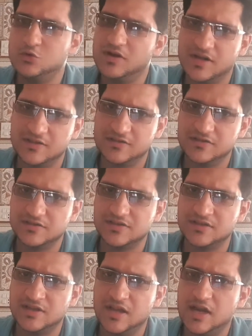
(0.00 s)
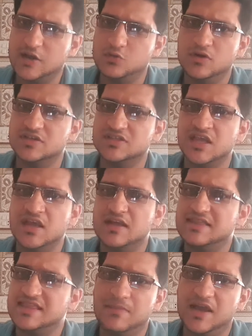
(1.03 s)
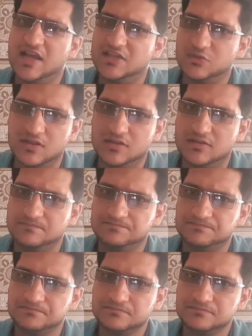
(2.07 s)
toward others and towards them as well.